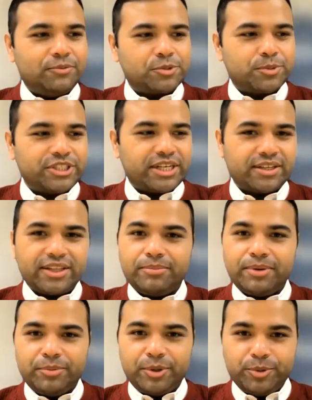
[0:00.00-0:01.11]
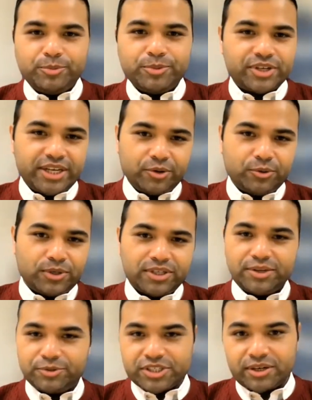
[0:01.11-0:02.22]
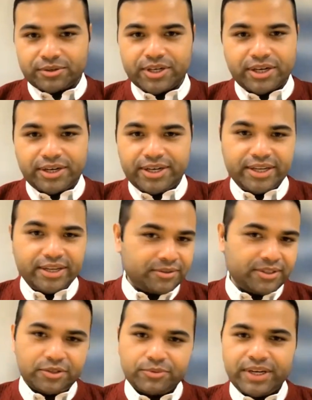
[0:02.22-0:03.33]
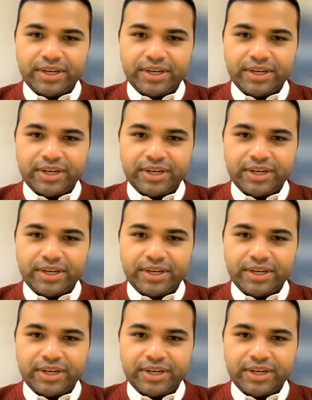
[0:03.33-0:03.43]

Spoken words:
It was projected that baby boomers getting older, they would start retiring the